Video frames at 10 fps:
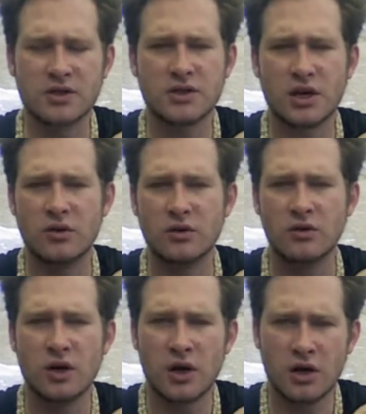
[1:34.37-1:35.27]
I'll
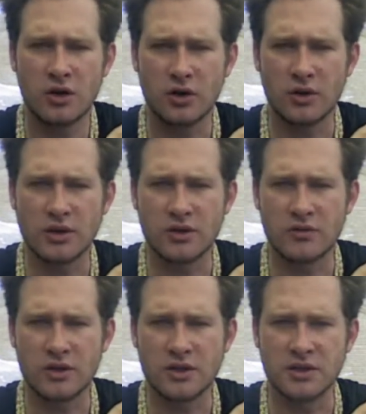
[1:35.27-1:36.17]
go into the
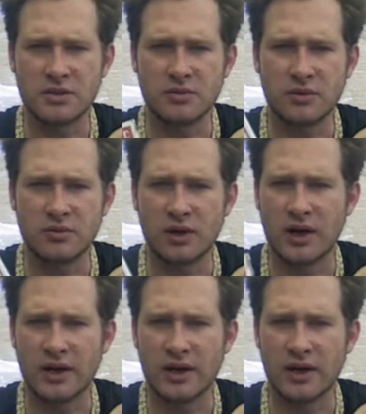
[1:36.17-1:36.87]
reasons people like